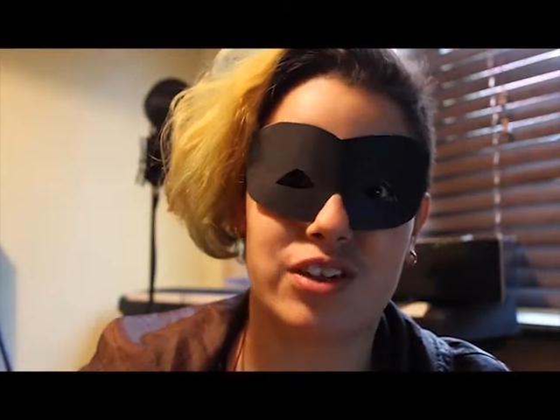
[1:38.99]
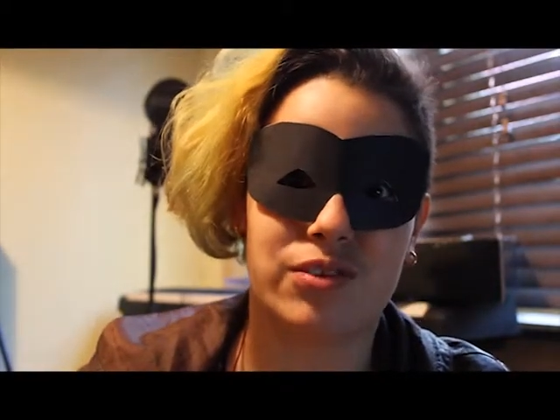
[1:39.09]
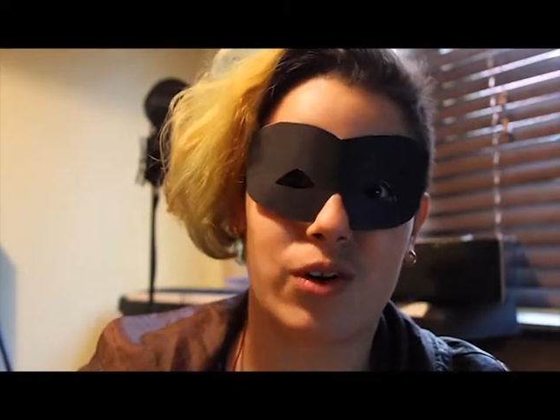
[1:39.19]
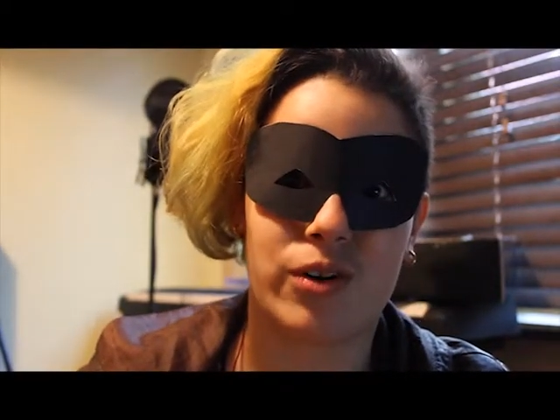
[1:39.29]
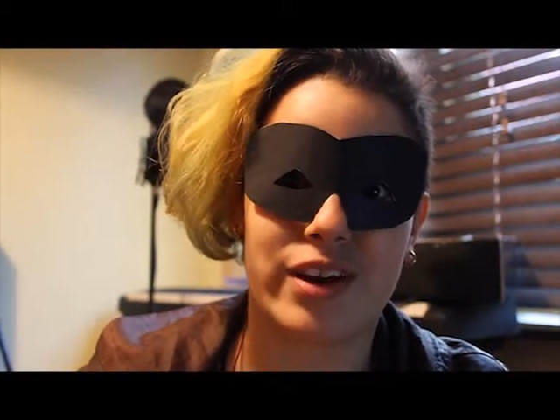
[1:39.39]
of
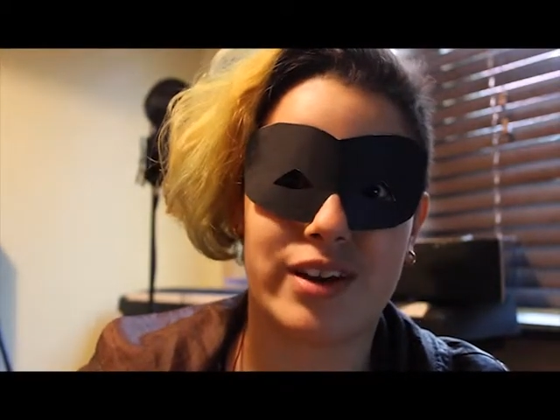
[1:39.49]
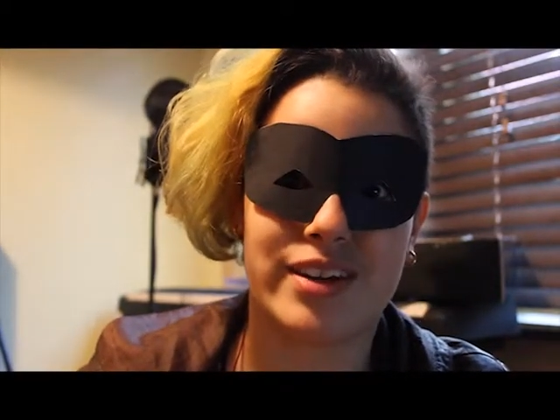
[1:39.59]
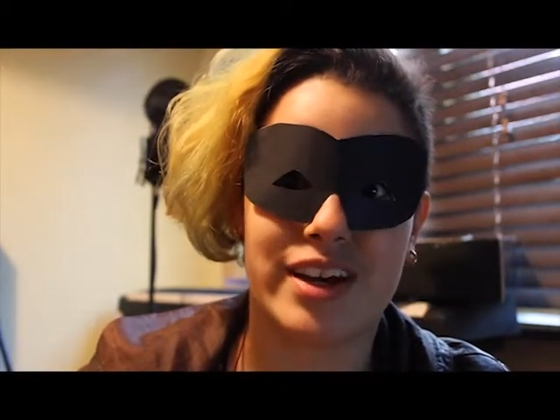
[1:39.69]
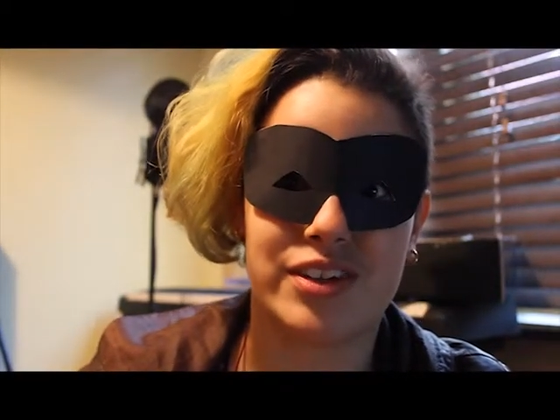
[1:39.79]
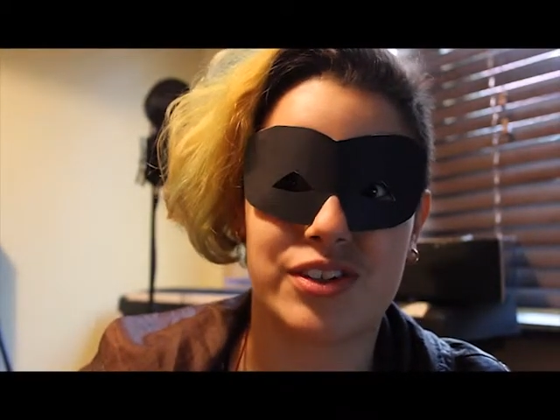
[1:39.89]

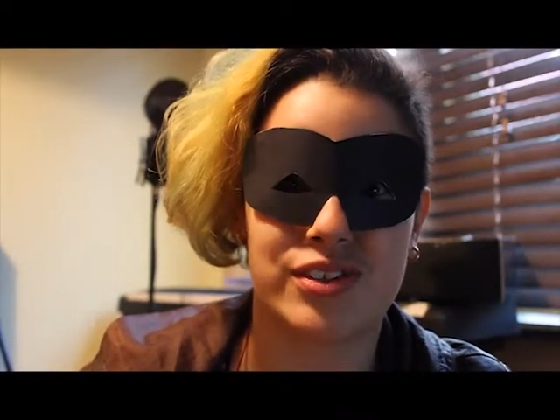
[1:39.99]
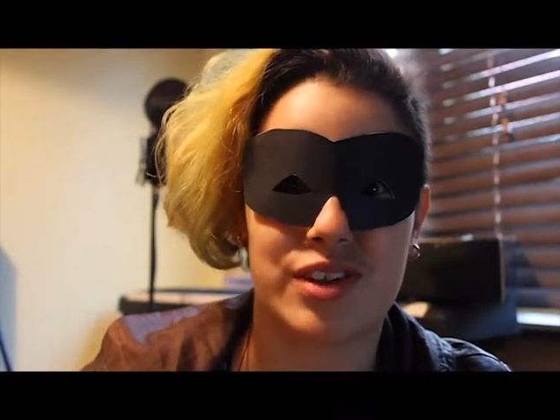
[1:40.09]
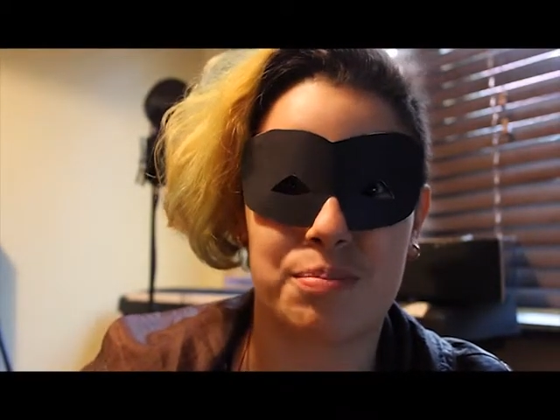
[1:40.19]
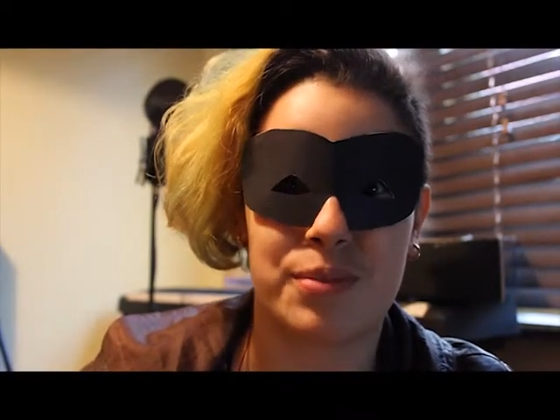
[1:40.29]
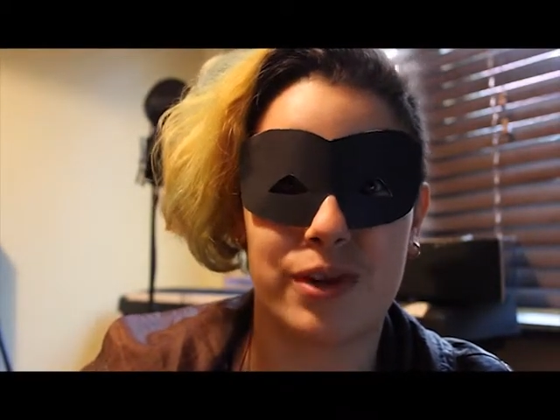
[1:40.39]
orientations
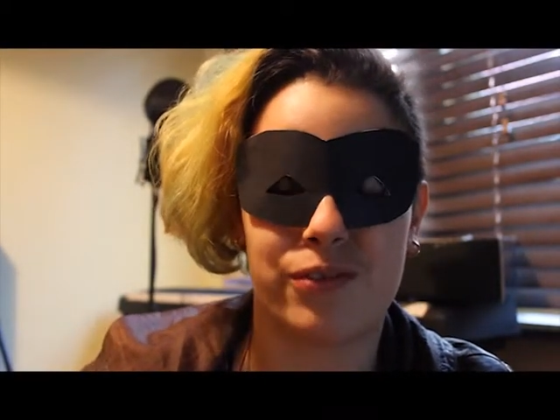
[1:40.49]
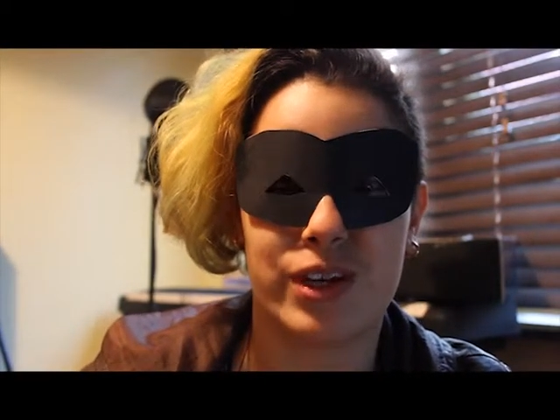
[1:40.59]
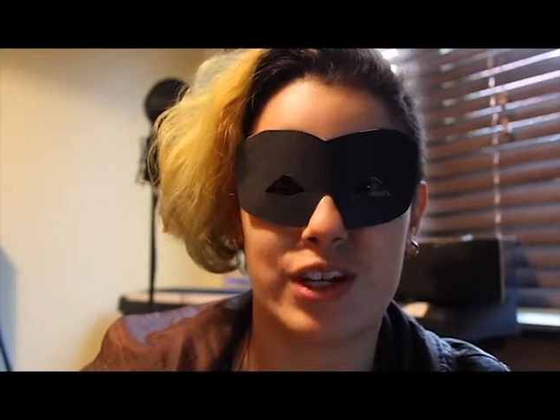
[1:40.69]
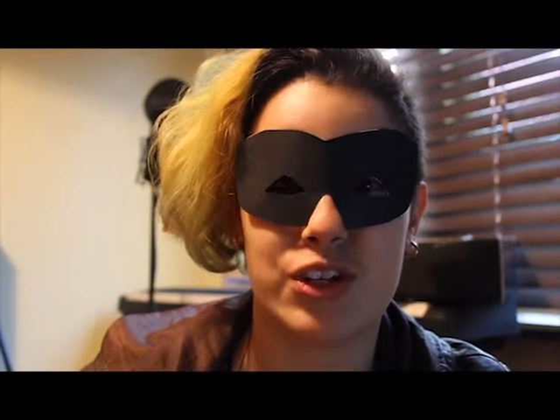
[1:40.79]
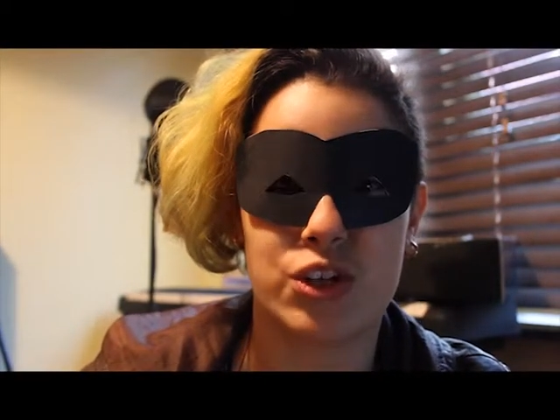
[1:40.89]
a bit of an
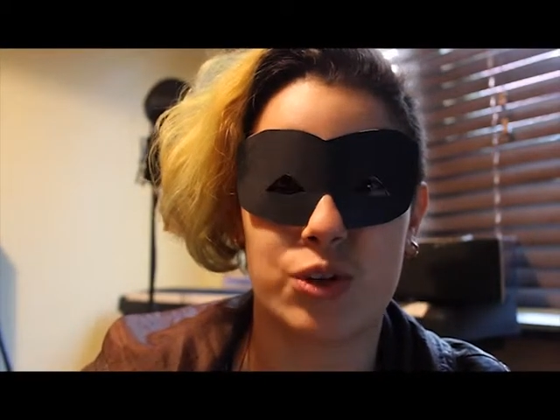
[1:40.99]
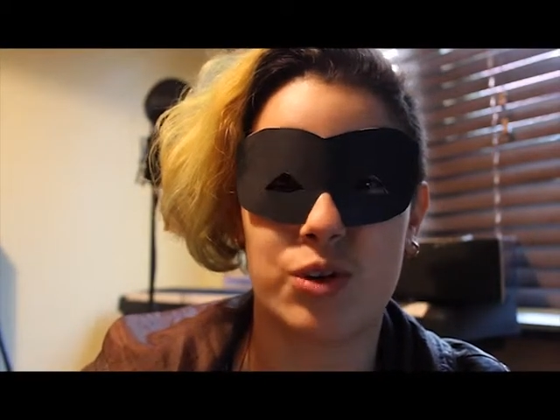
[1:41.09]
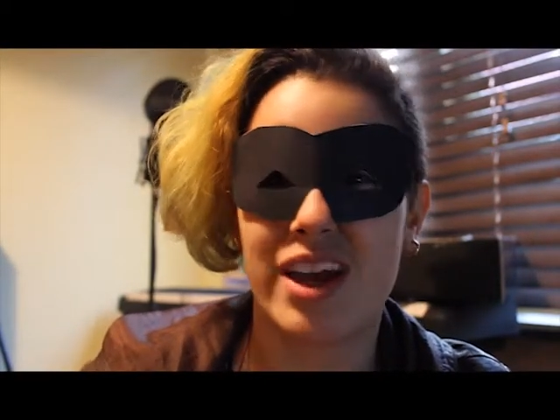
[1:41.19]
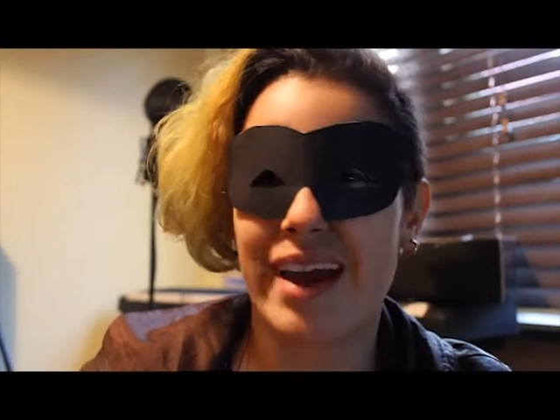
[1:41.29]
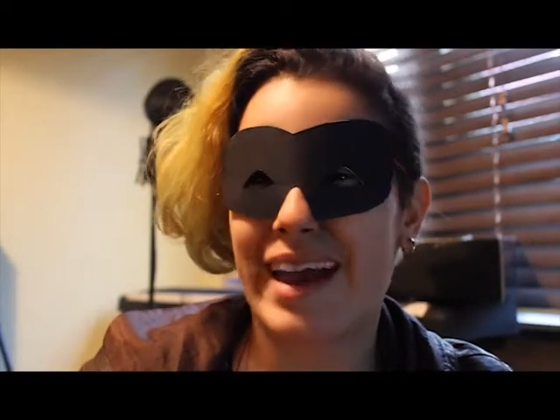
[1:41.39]
issue